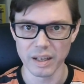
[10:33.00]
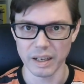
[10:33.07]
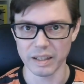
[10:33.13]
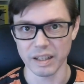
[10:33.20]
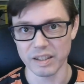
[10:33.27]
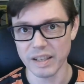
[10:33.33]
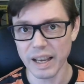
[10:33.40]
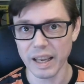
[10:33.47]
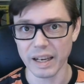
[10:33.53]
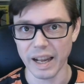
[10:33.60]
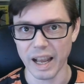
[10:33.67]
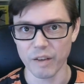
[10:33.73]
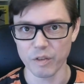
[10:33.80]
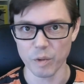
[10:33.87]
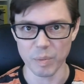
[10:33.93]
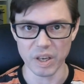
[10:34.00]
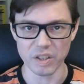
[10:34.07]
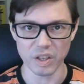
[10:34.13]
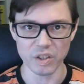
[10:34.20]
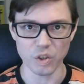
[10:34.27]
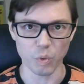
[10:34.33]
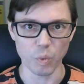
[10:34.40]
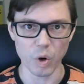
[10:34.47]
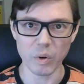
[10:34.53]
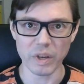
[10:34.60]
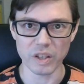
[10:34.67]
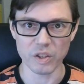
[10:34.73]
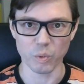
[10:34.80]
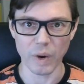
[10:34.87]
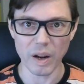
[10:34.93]
In the second half, the PCs awoke
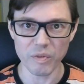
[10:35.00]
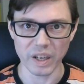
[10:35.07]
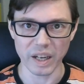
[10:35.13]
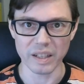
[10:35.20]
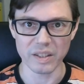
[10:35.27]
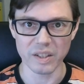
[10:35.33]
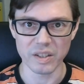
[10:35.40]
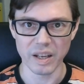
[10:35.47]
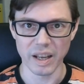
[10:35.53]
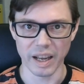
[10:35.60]
as revenants,